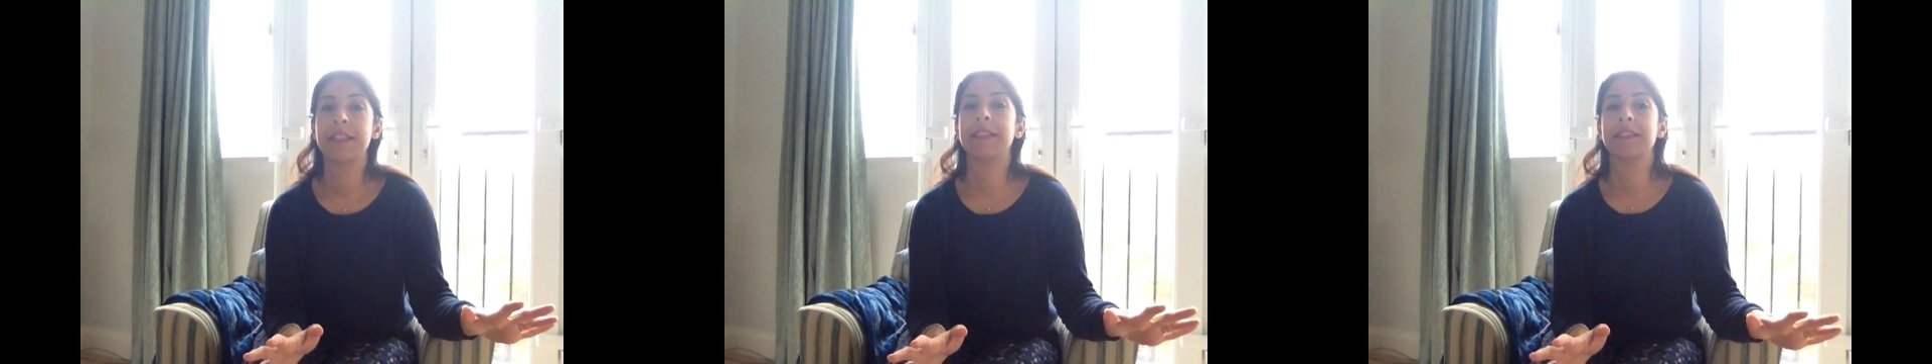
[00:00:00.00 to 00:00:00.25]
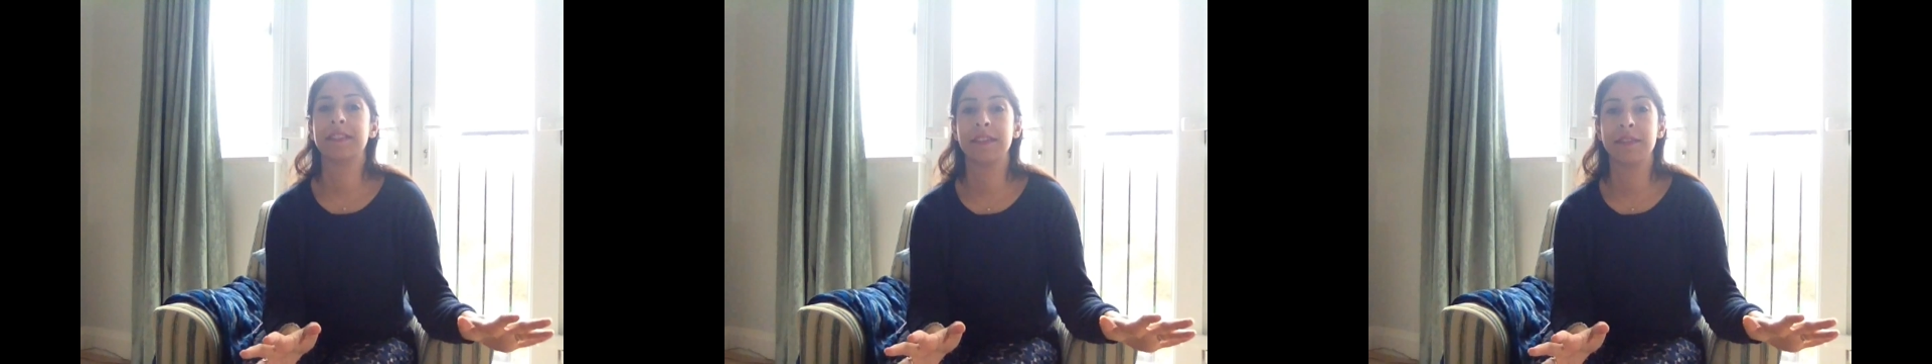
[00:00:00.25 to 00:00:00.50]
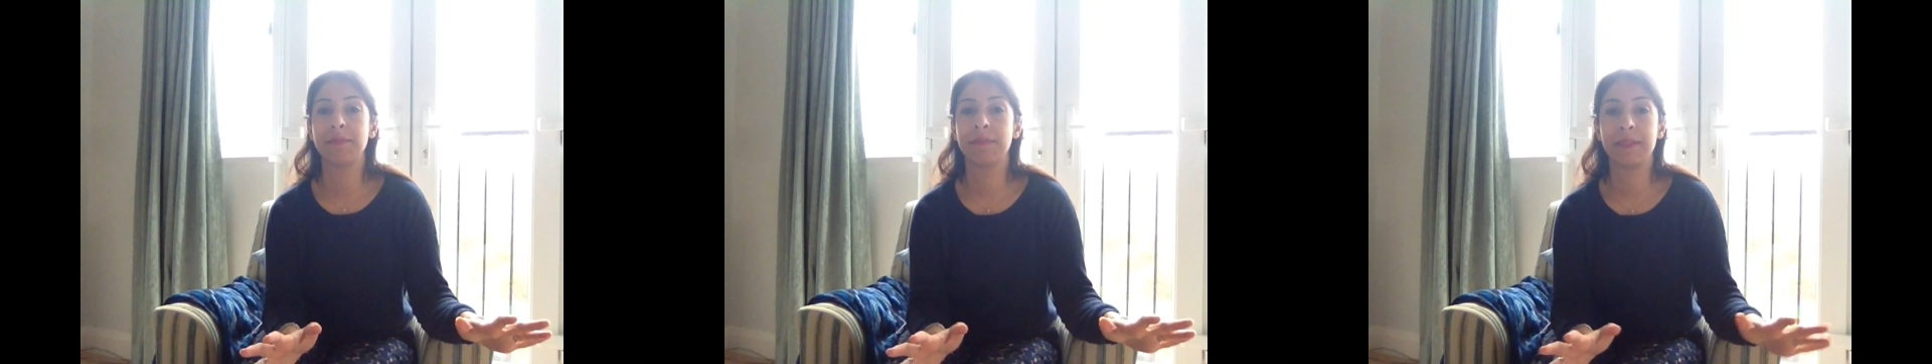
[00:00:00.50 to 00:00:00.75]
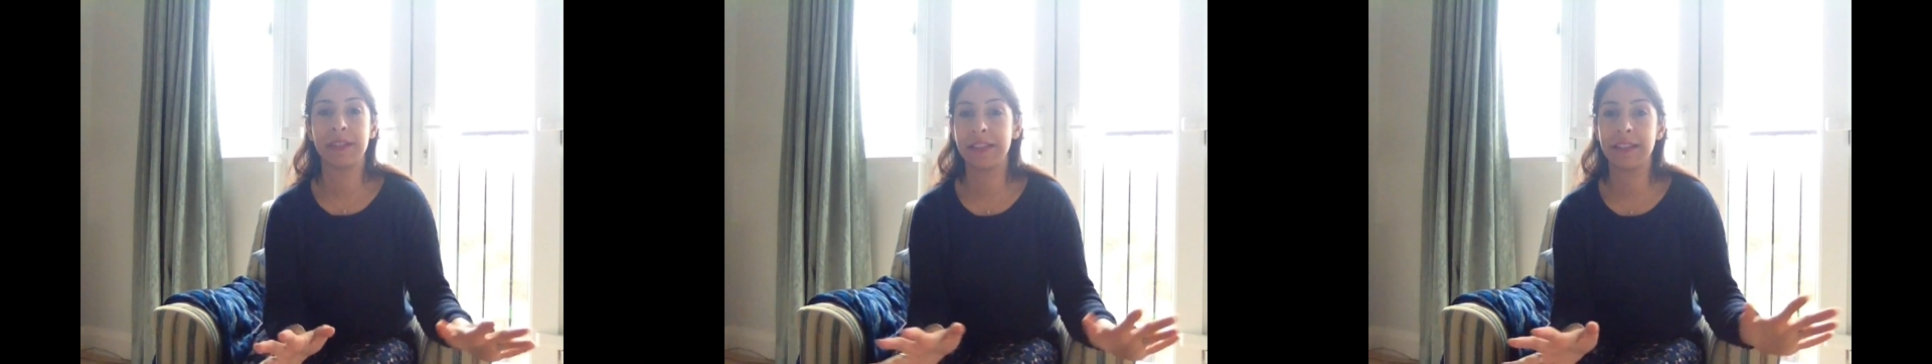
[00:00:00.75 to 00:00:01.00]
system
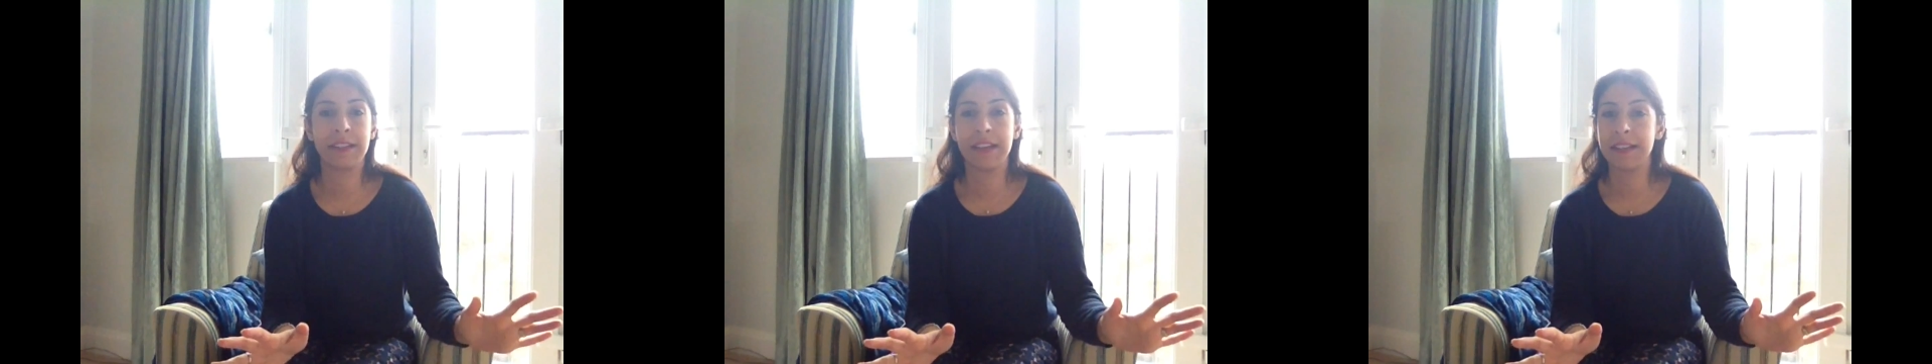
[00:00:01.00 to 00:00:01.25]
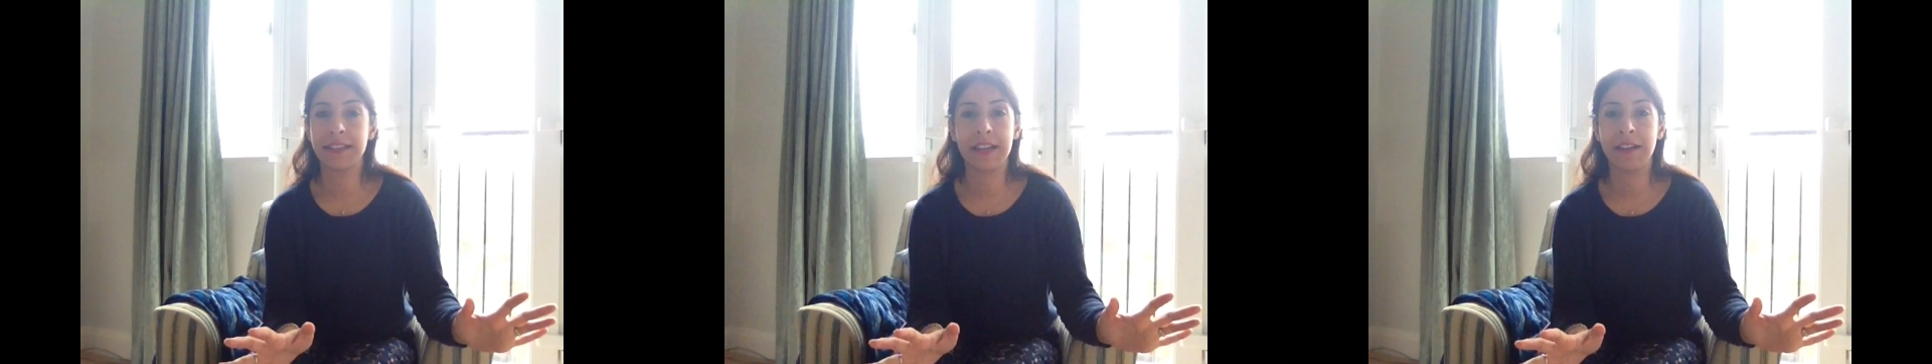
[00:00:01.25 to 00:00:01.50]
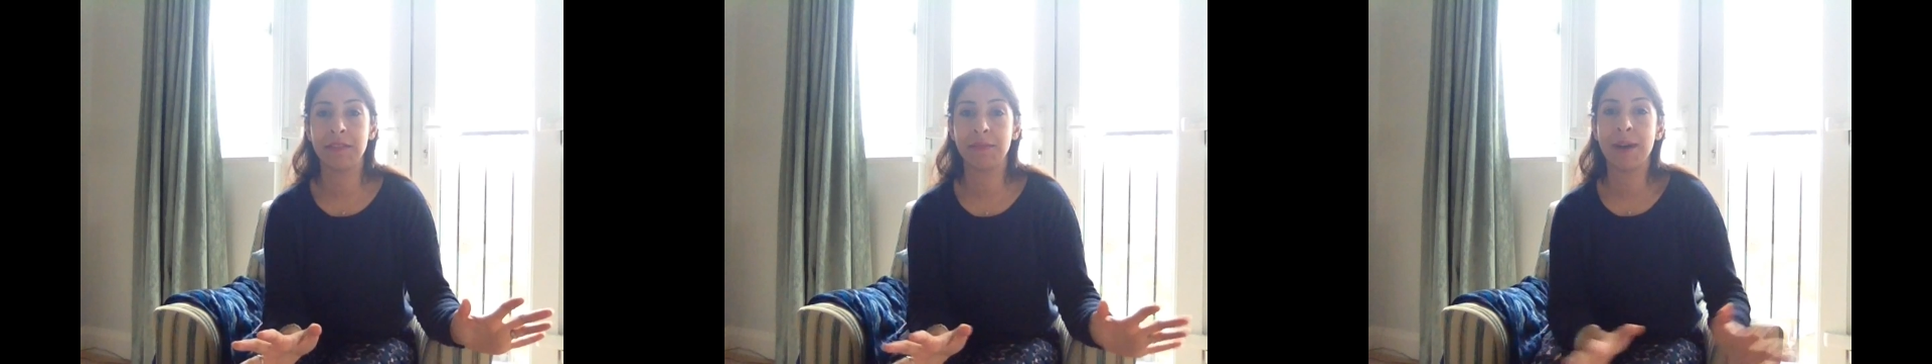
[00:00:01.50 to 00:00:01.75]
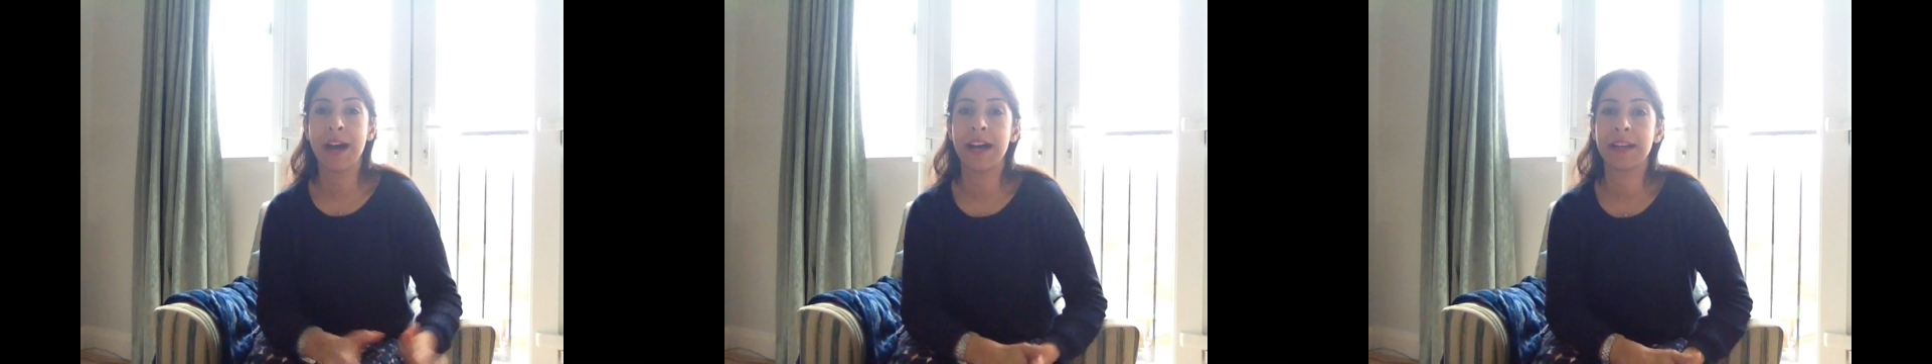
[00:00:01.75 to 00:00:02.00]
gets out of
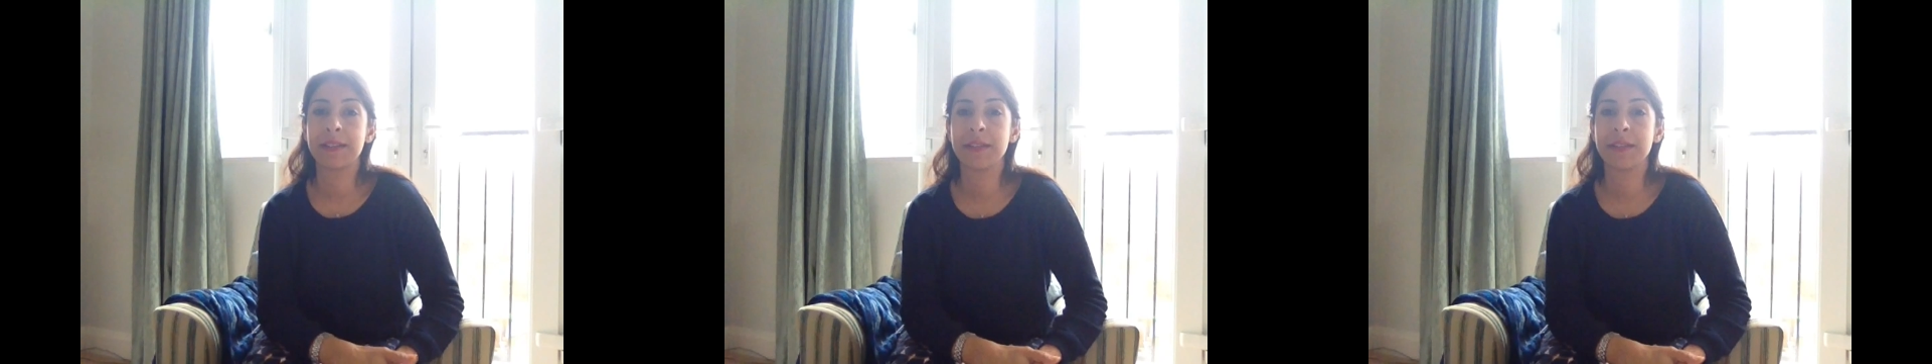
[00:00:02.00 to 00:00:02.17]
whack.